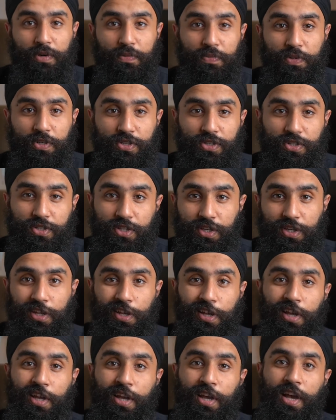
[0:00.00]

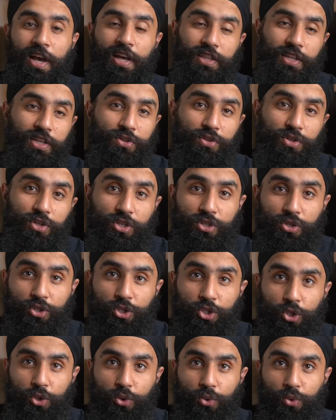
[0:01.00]
person, and then you need to
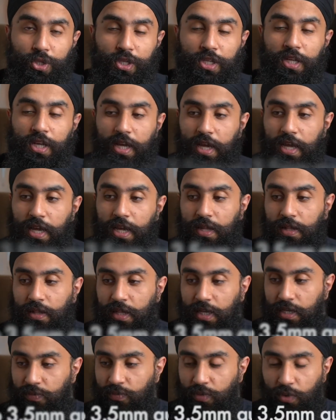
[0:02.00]
shoot and
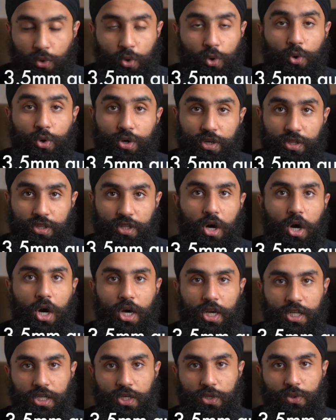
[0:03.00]
like record the
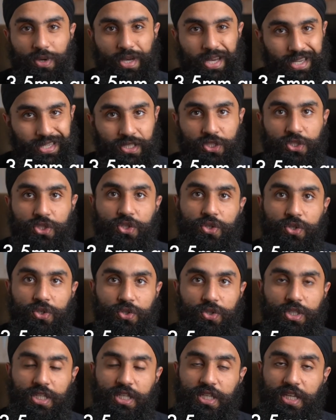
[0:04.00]
audio
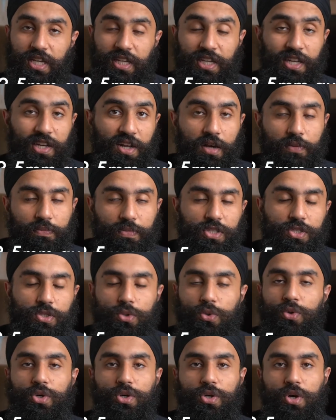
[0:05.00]
externally. It cannot be
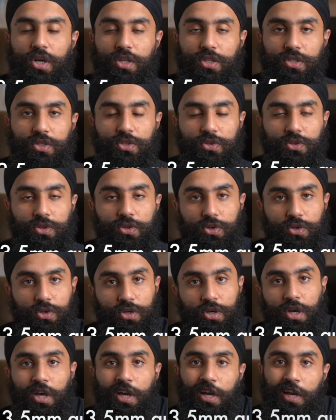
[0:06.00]
stored onto
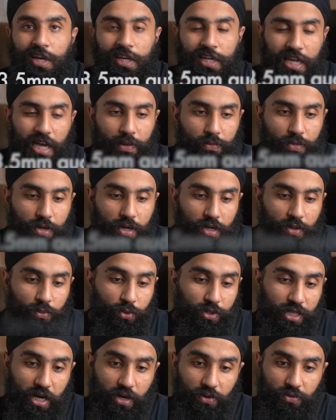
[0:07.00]
your camera
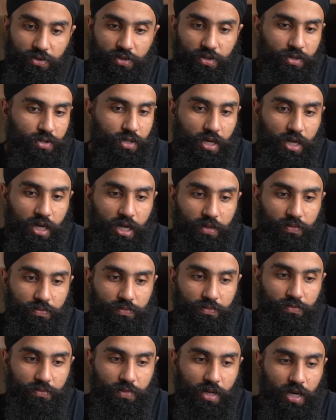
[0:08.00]
without
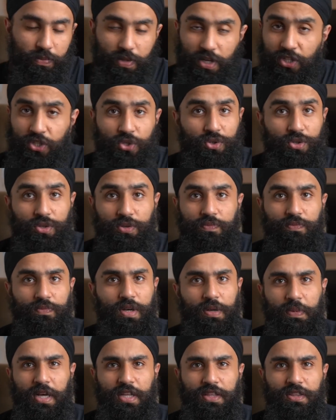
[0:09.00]
I'm not sure
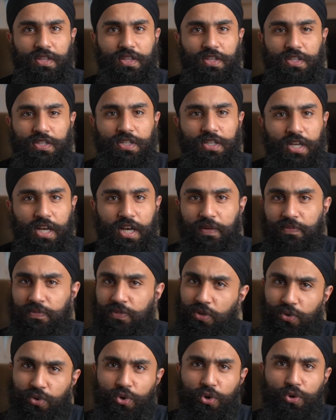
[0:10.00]
about this,
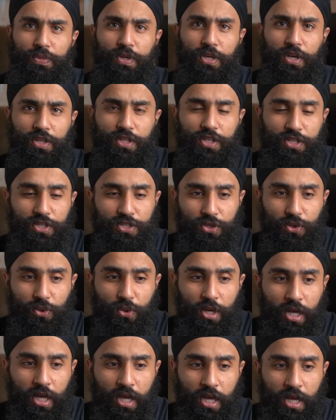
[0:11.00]
don't quote me on this.
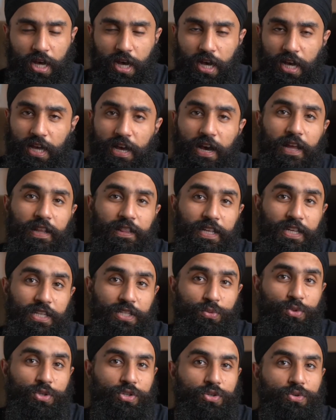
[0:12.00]
So
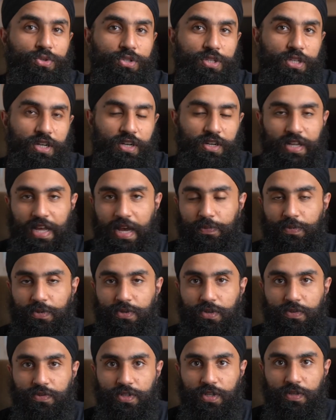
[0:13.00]
unless we use an
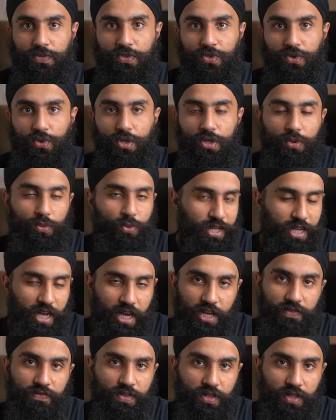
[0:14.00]
adapter of some sort, we
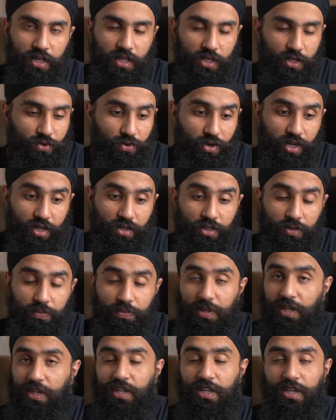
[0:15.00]
can't even like directly
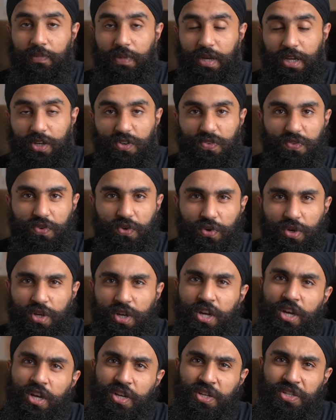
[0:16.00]
plug in a microphone.
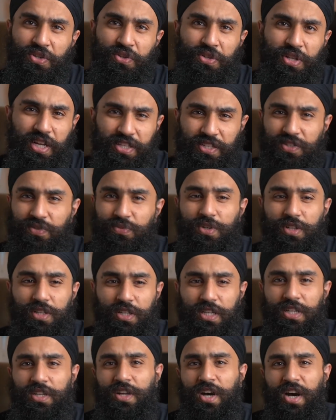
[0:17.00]
So that's
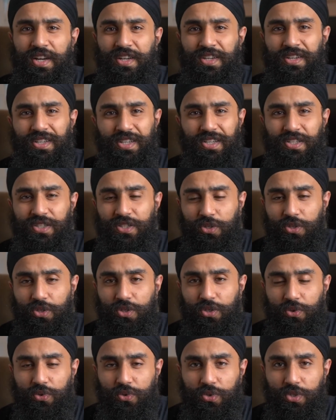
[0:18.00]
really not easy to
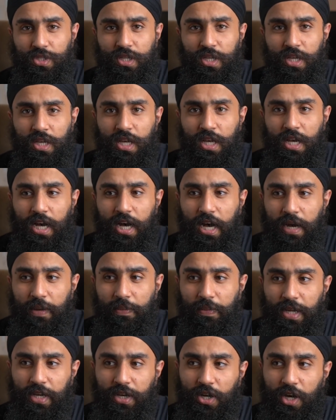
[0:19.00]
use,
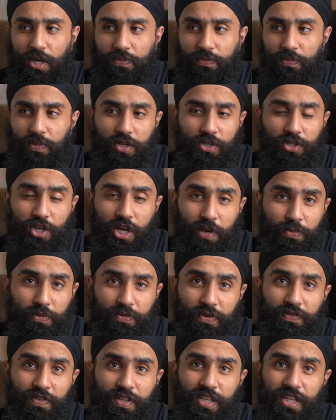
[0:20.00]
and on top
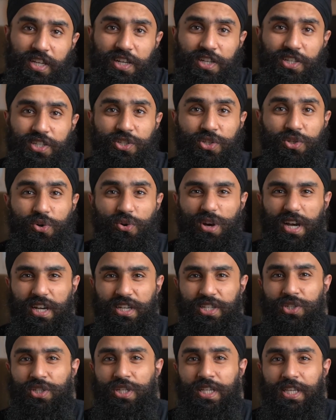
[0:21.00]
of everything else, you don't
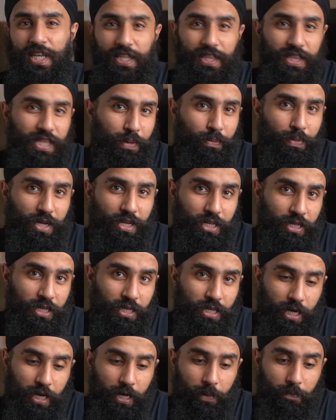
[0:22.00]
actually get that
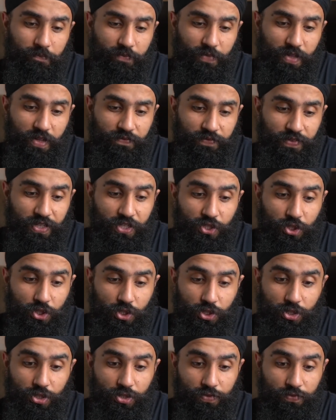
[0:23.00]
many
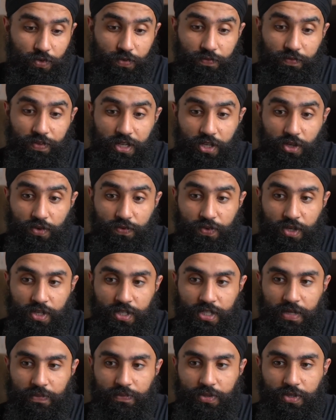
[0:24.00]
features for video. For
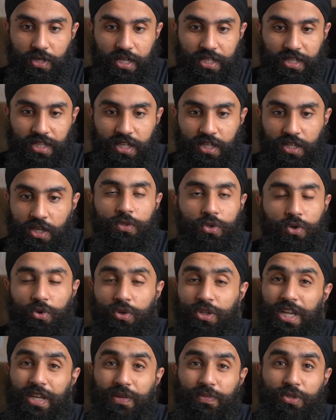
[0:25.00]
example, I think you're
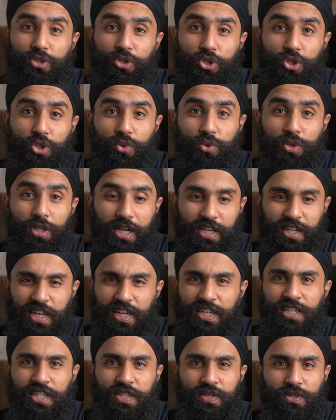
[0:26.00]
only able to shoot like
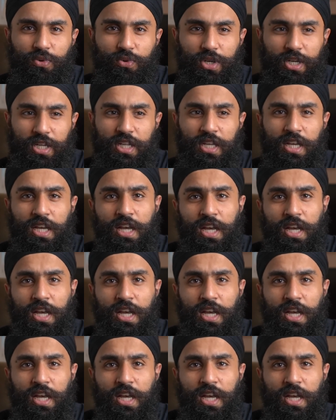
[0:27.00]
1920